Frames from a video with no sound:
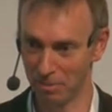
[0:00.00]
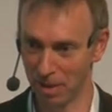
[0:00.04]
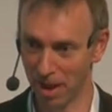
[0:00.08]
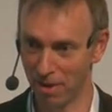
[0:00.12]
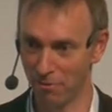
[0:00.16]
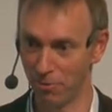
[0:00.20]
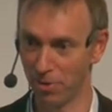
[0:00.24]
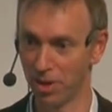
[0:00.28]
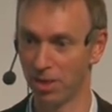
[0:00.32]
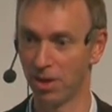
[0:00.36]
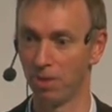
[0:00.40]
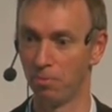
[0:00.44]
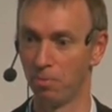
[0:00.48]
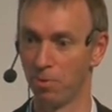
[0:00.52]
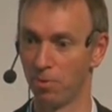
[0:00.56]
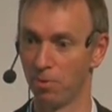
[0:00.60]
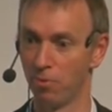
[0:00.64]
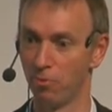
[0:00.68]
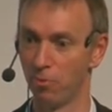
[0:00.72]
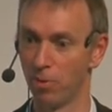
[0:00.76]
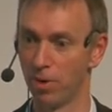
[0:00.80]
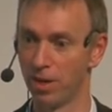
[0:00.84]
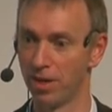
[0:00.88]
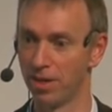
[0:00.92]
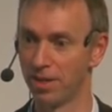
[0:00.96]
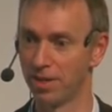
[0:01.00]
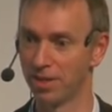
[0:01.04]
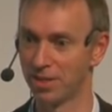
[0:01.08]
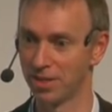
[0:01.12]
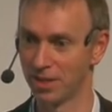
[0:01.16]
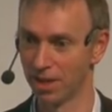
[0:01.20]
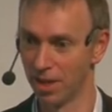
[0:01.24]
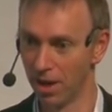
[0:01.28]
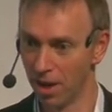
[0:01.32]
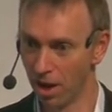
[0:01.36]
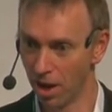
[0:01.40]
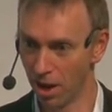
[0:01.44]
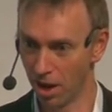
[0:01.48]
every couple of weeks,
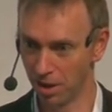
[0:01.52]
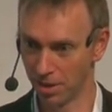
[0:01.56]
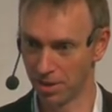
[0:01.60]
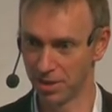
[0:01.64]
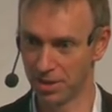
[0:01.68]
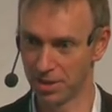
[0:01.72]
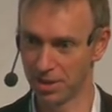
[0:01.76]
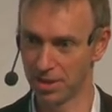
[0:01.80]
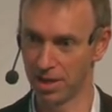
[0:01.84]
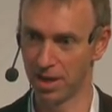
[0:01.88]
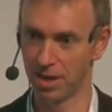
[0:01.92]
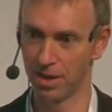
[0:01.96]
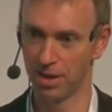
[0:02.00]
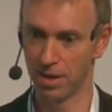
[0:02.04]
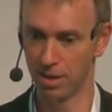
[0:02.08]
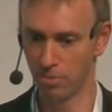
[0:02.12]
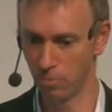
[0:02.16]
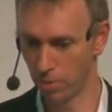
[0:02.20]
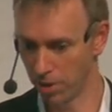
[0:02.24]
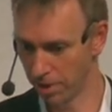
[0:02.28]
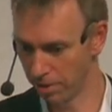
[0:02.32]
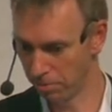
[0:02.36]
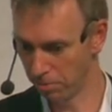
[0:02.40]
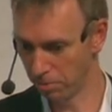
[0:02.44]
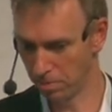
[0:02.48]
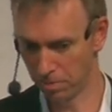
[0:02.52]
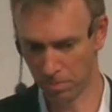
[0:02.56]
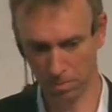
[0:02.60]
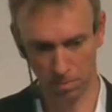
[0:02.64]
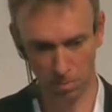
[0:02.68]
understanding, well, if,